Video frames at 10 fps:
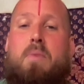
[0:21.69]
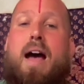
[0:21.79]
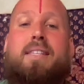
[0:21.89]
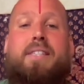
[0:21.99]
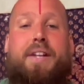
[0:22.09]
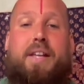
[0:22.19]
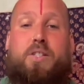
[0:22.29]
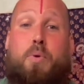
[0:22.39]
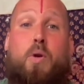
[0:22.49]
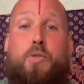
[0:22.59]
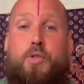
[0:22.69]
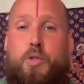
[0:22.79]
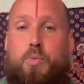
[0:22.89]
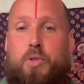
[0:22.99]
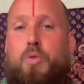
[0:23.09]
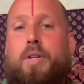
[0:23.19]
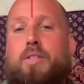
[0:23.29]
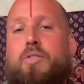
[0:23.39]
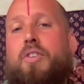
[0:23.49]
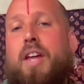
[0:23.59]
asanas or postures we're doing
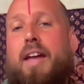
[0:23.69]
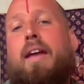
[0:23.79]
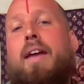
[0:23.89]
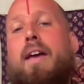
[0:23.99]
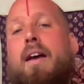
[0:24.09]
today,